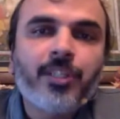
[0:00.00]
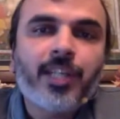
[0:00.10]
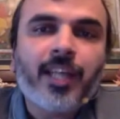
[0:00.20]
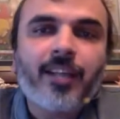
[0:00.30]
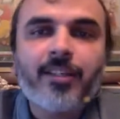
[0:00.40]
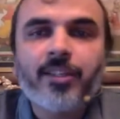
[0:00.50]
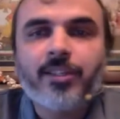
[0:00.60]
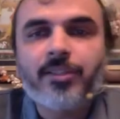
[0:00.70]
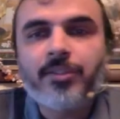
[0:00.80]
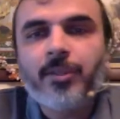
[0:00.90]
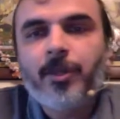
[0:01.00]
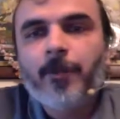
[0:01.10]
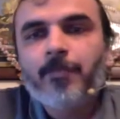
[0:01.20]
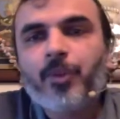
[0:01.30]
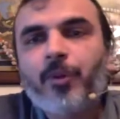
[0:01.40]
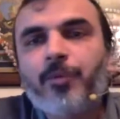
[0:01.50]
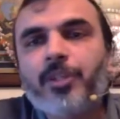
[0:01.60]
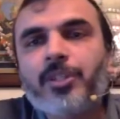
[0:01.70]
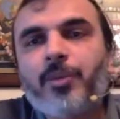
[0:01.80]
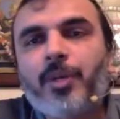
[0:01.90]
the characters of
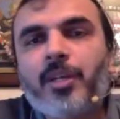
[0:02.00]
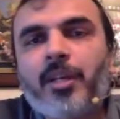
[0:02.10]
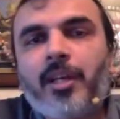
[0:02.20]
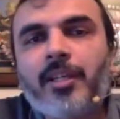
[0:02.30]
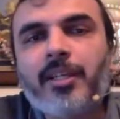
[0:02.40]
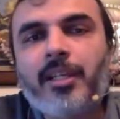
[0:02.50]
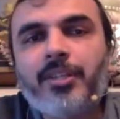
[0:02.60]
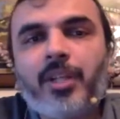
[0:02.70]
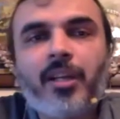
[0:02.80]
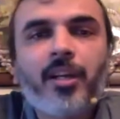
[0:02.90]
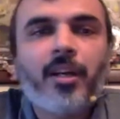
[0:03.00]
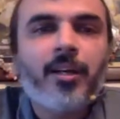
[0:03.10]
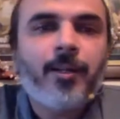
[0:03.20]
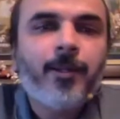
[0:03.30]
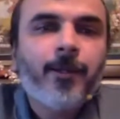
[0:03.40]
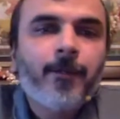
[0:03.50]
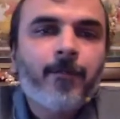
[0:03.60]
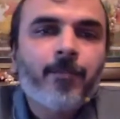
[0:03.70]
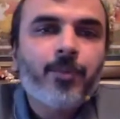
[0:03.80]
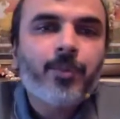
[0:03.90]
Ashtavakra and King Janaka
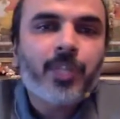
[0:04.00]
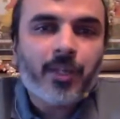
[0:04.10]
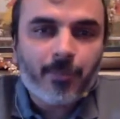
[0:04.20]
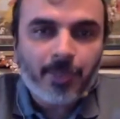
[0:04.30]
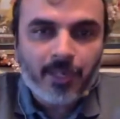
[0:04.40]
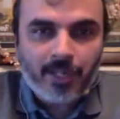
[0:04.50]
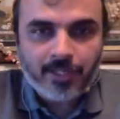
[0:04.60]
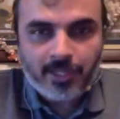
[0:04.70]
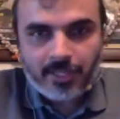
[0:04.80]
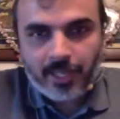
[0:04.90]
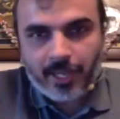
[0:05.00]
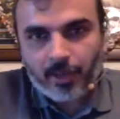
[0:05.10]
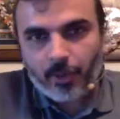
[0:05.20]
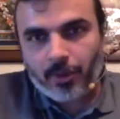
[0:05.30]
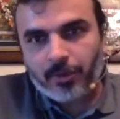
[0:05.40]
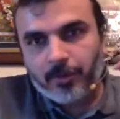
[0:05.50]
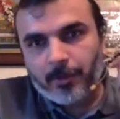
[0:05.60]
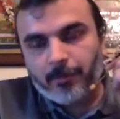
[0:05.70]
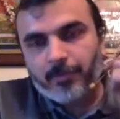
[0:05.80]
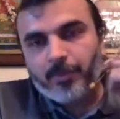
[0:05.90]
to set up a classic dialogue
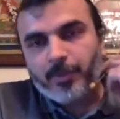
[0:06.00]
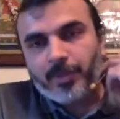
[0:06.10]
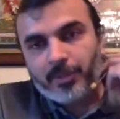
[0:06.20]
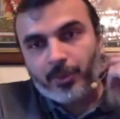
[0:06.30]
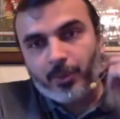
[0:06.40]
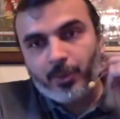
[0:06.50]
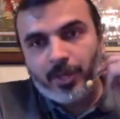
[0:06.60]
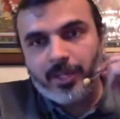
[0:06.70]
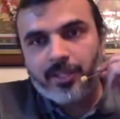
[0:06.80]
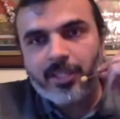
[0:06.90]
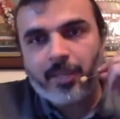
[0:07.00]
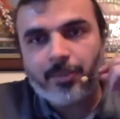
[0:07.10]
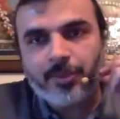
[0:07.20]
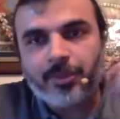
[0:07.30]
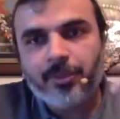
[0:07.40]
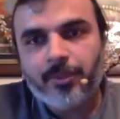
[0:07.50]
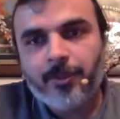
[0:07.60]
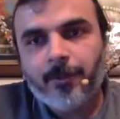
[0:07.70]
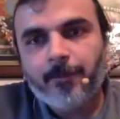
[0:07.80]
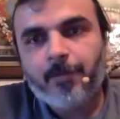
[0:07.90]
between guru and disciple.
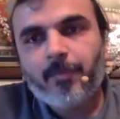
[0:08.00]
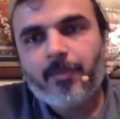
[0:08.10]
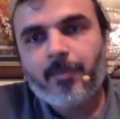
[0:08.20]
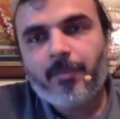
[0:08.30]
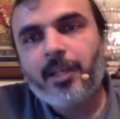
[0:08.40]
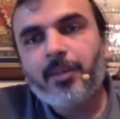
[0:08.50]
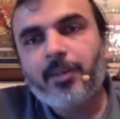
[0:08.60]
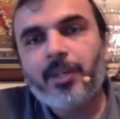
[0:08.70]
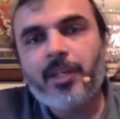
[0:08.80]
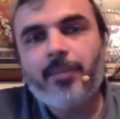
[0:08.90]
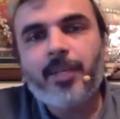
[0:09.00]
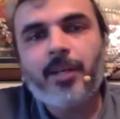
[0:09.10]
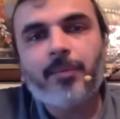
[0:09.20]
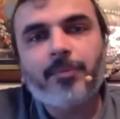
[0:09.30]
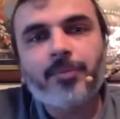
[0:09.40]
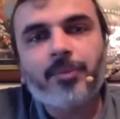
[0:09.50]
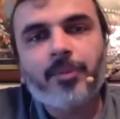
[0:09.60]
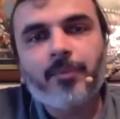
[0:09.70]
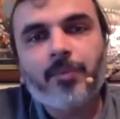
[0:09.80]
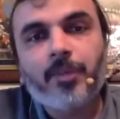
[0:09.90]
It quickly becomes
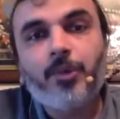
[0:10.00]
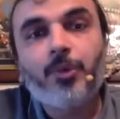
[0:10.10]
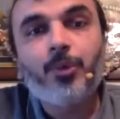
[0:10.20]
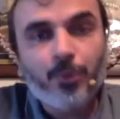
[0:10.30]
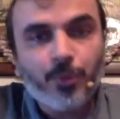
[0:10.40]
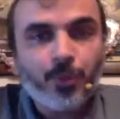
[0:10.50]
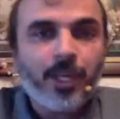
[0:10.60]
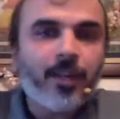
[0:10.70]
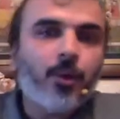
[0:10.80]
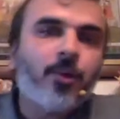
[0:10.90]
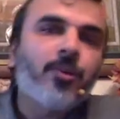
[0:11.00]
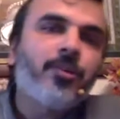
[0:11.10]
a guru-guru dialogue,